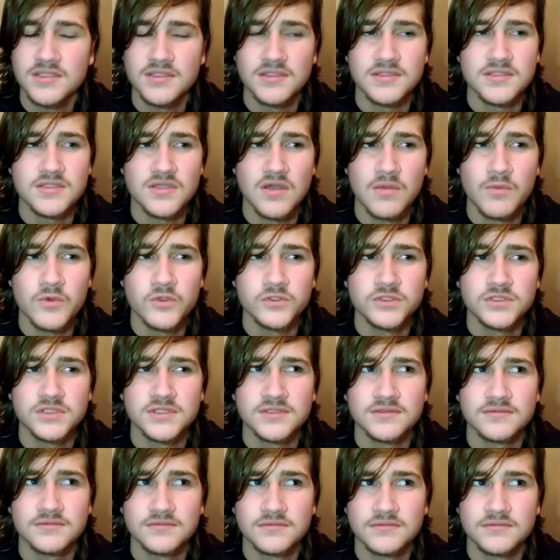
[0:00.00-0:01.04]
It's almost
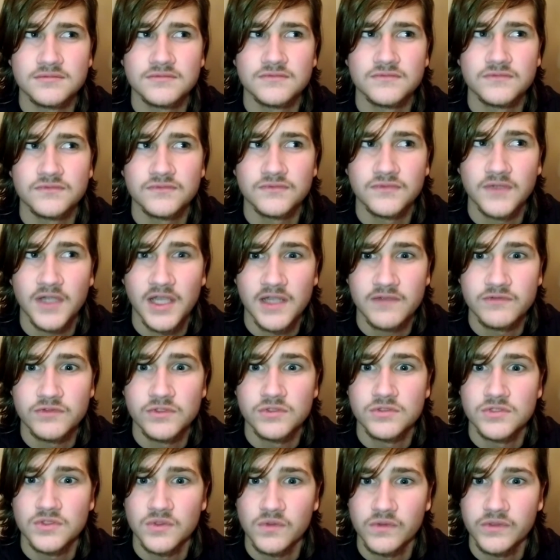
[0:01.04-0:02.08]
5
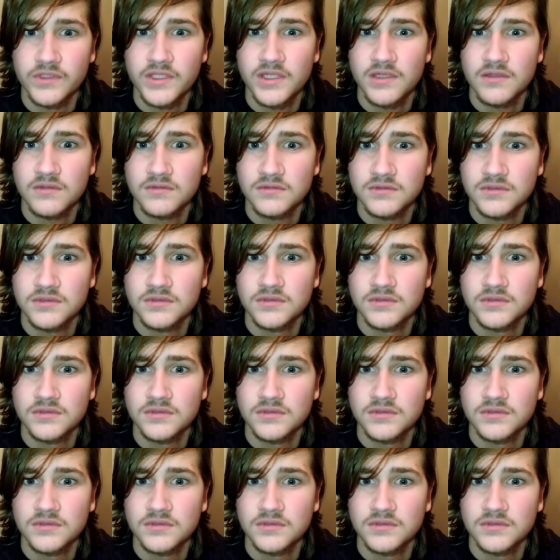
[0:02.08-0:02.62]
years old now,